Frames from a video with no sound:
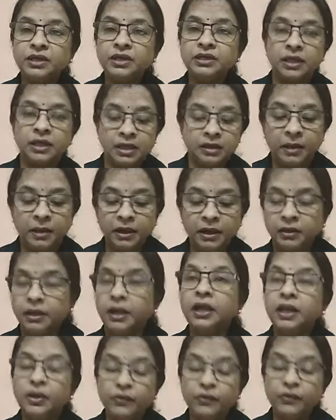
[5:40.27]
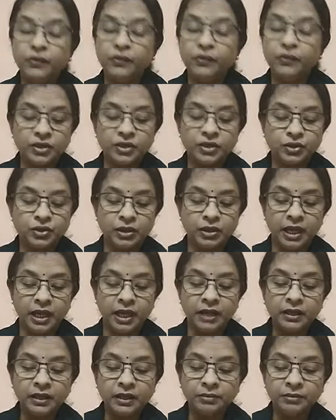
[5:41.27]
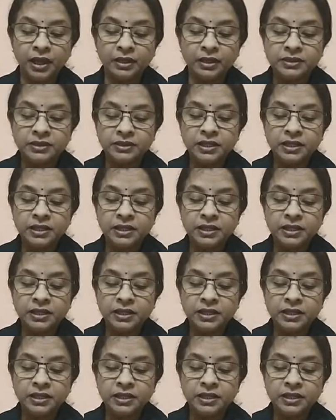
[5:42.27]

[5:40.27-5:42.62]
per individual income is,